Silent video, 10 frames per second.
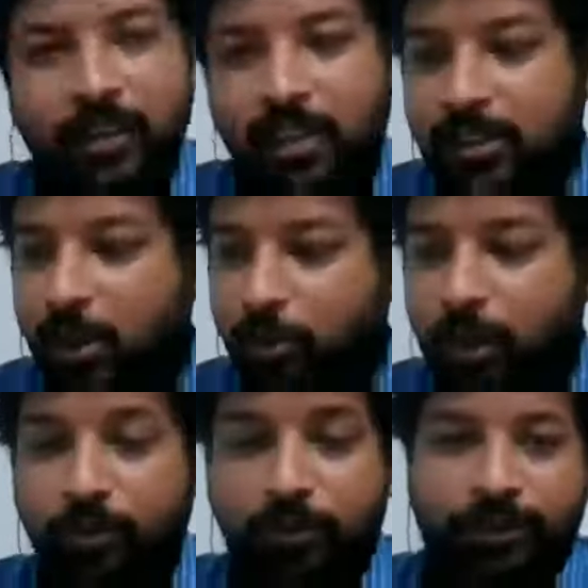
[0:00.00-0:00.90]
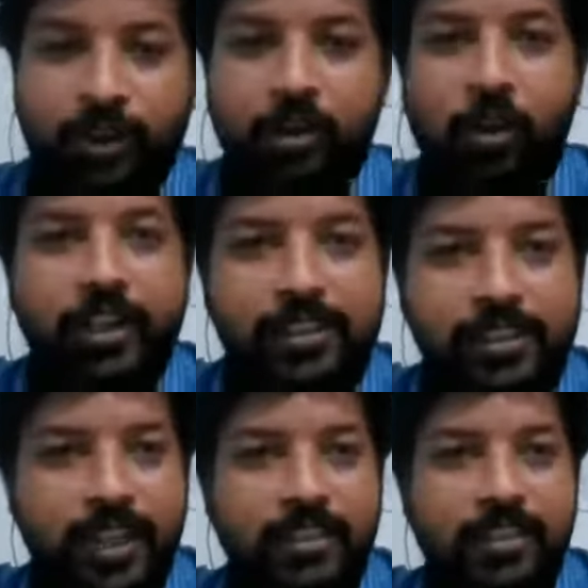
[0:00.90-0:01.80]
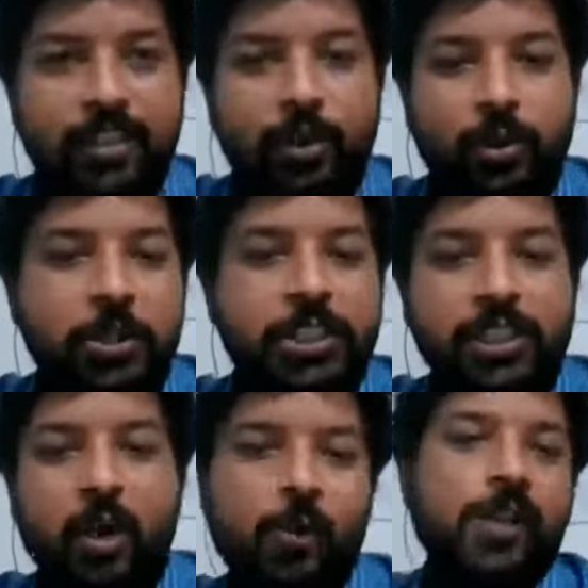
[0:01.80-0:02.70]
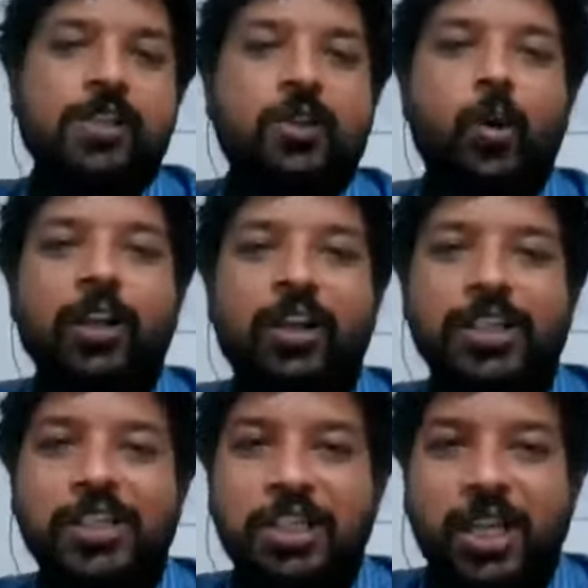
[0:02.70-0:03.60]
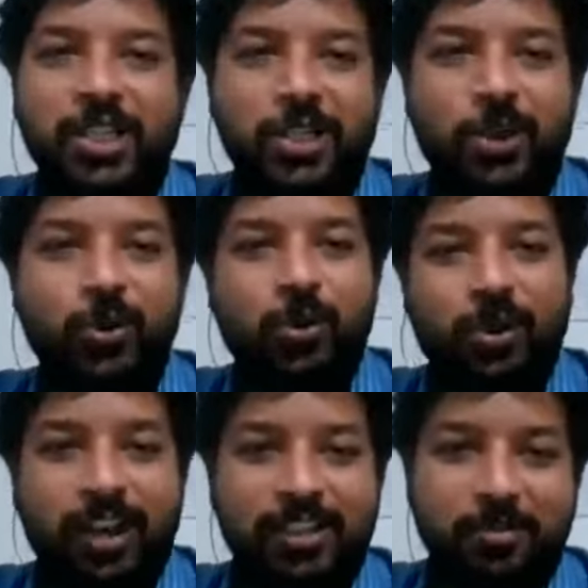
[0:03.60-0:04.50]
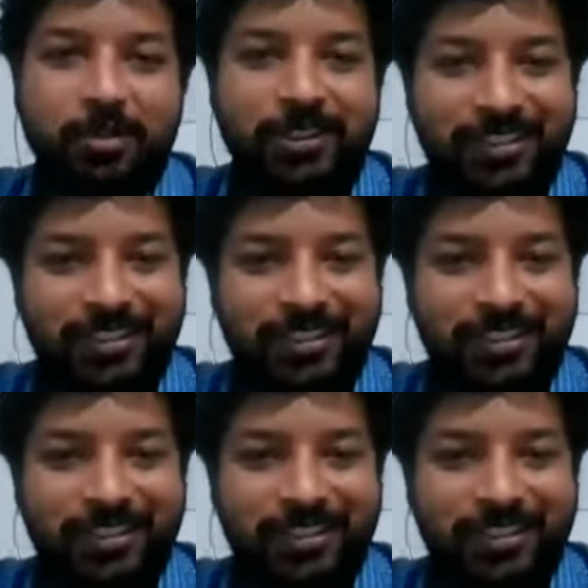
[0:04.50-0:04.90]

So one of our audience is asking you a question: how has Rotary changed you as a person?